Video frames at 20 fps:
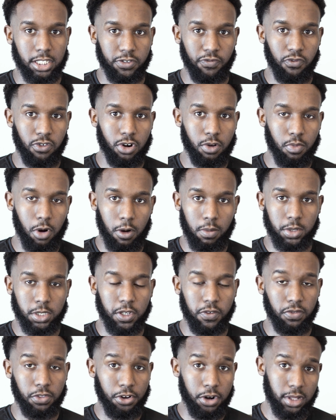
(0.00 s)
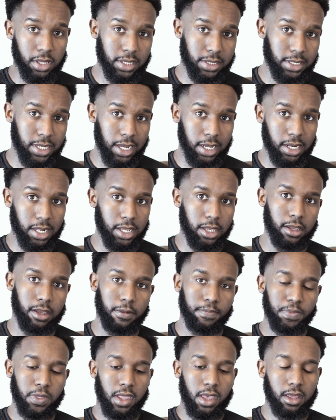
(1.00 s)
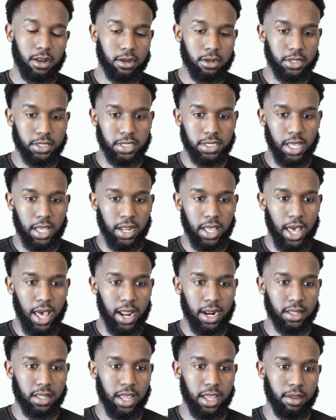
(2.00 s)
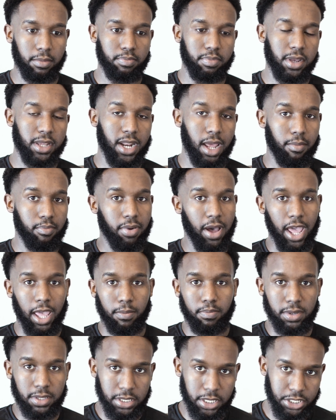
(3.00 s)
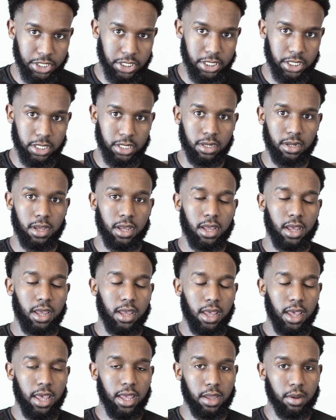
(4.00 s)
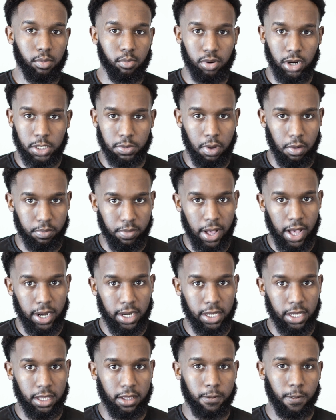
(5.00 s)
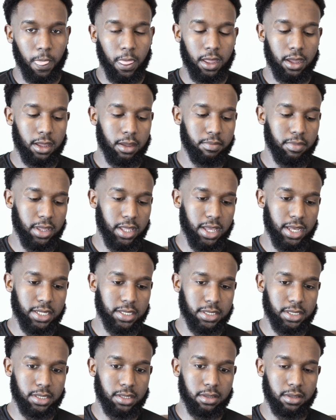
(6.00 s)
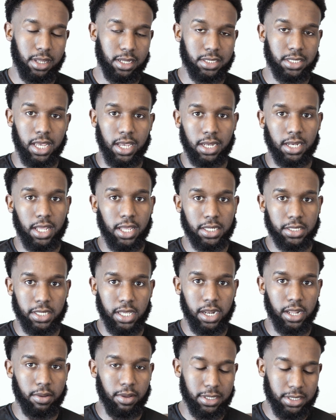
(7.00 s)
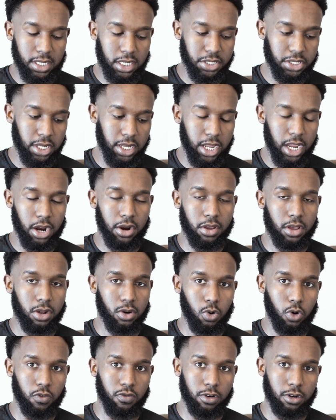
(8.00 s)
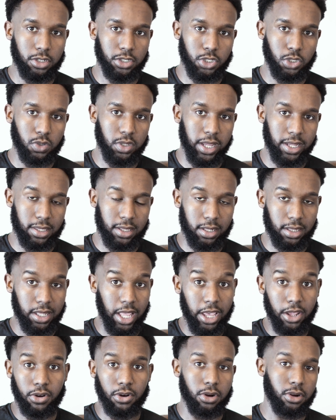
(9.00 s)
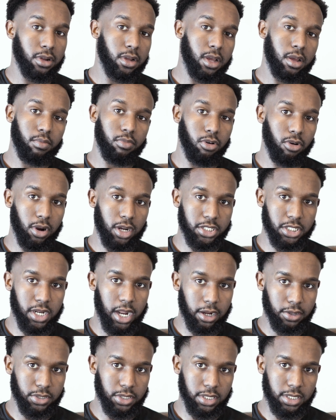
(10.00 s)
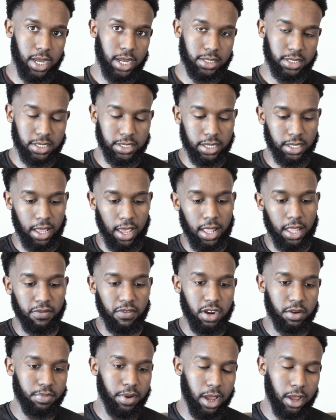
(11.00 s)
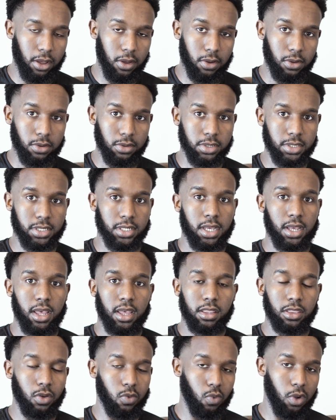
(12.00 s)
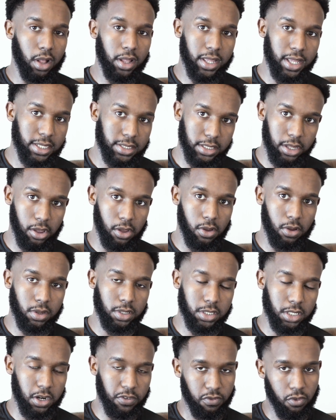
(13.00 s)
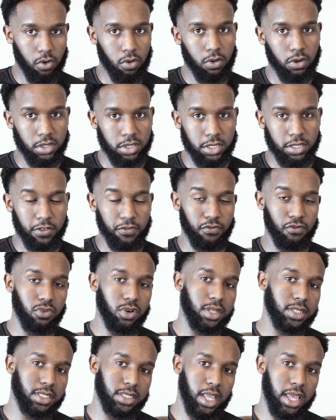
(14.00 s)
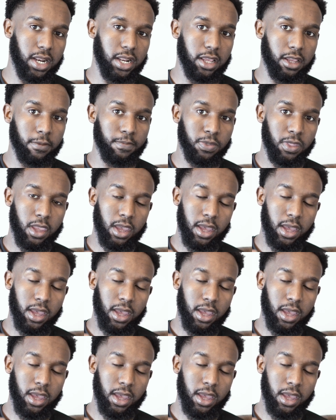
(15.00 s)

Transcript: just for the purpose of learning the technique and understanding how to be in a pike position and compress my body, because the technique is gonna essentially carry on over to the later progression exercises like the elevated pike holds, the wall handstand holds, and of course the freestanding